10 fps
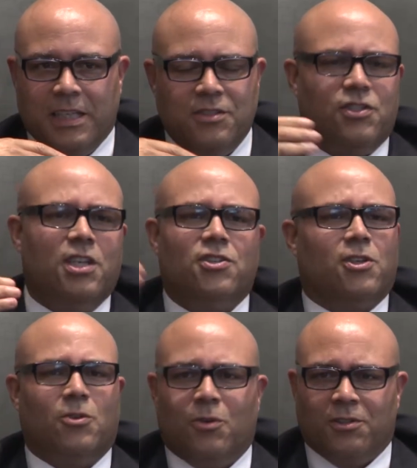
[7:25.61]
Insist
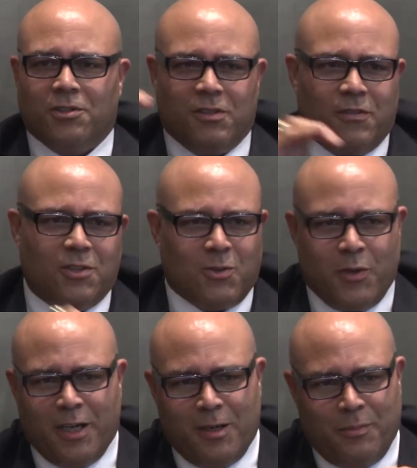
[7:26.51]
the corners of the
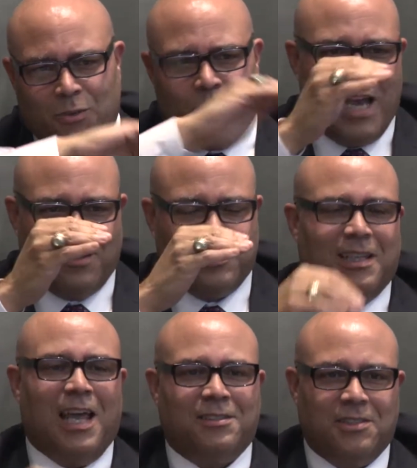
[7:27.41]
square be
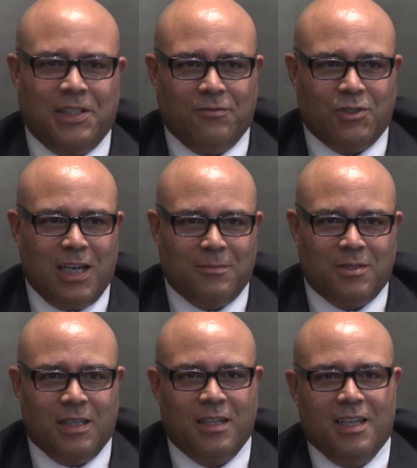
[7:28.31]
rounded like Steve
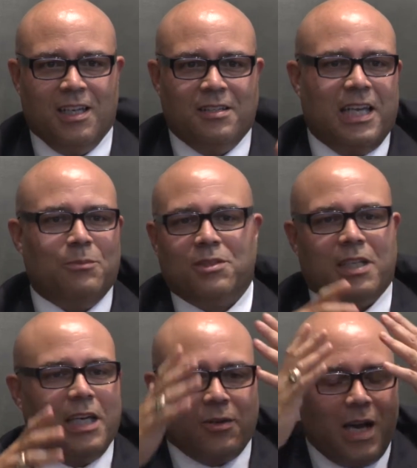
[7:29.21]
Jobs did. Dan will
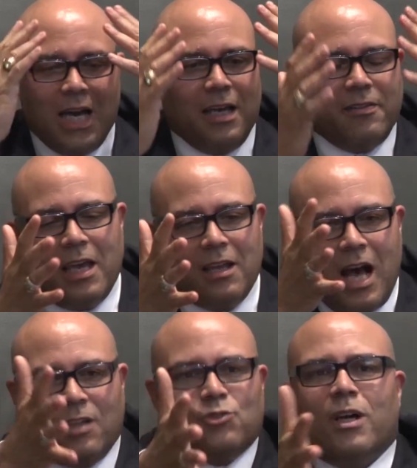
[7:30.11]
tell you,
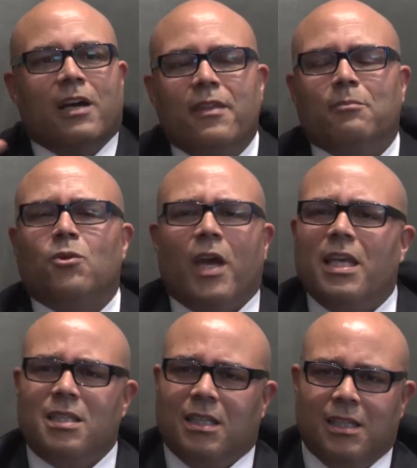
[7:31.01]
I'll drive them
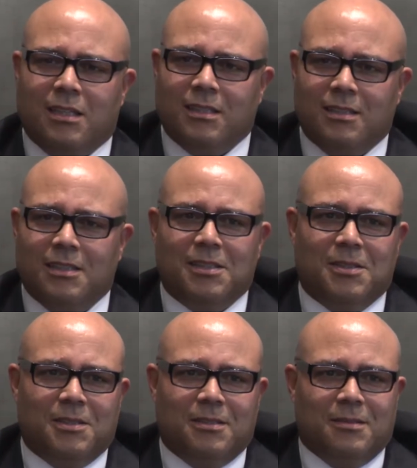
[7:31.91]
crazy.
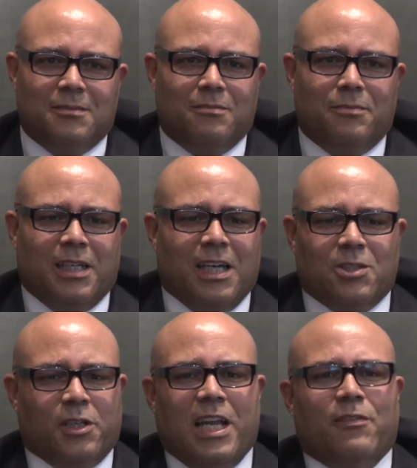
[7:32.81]

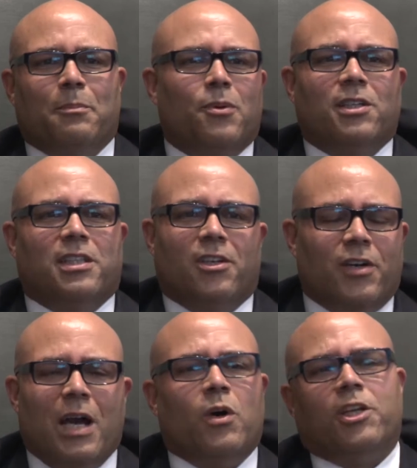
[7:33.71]
Because we're going to have a board dinner
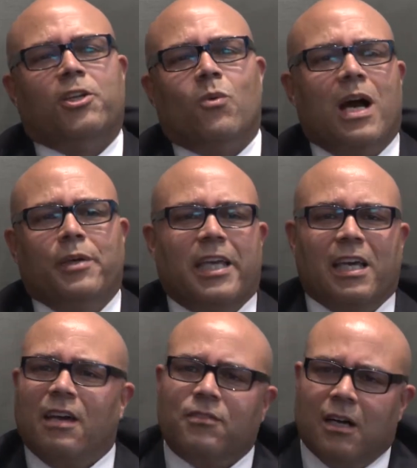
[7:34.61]
and I want to know why we
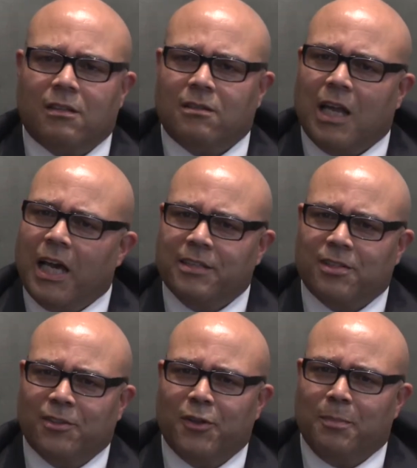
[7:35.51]
can't have colored
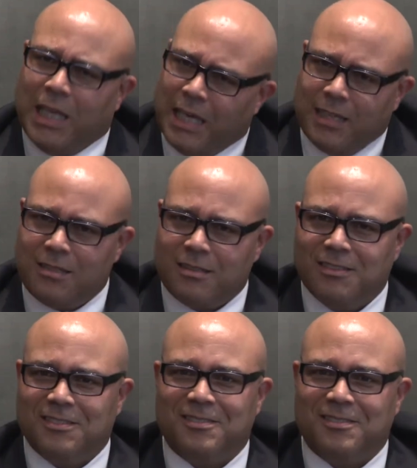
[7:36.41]
lights under the plants.